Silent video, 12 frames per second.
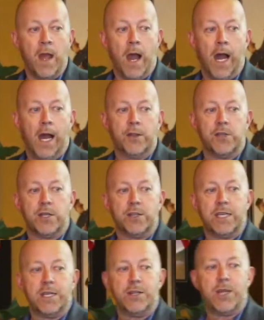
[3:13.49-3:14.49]
Uh, the,
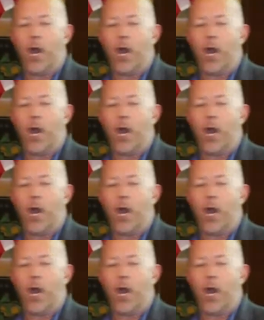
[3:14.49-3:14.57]
the, the